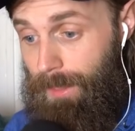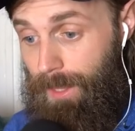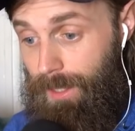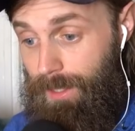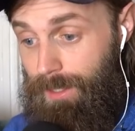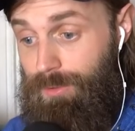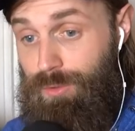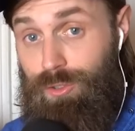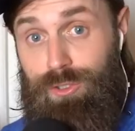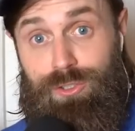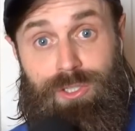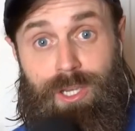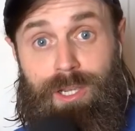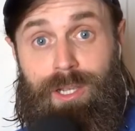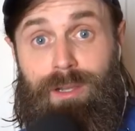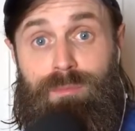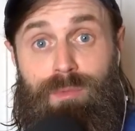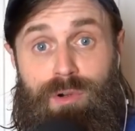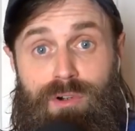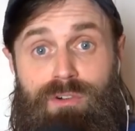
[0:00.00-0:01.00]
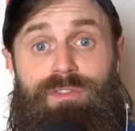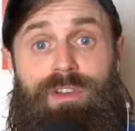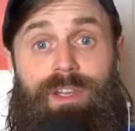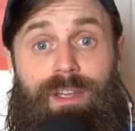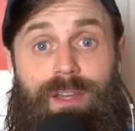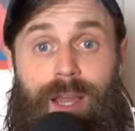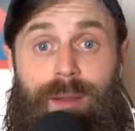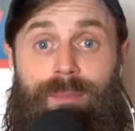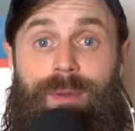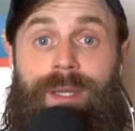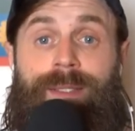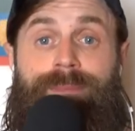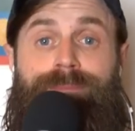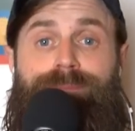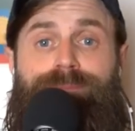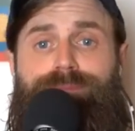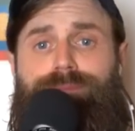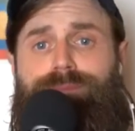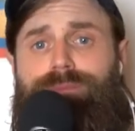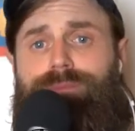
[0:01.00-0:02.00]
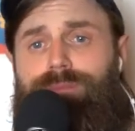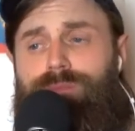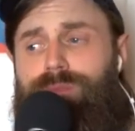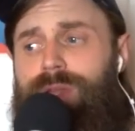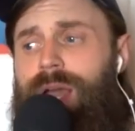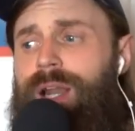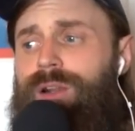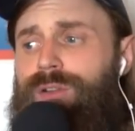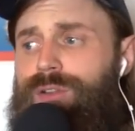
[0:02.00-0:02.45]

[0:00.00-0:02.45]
It looks like a movie. I mean, not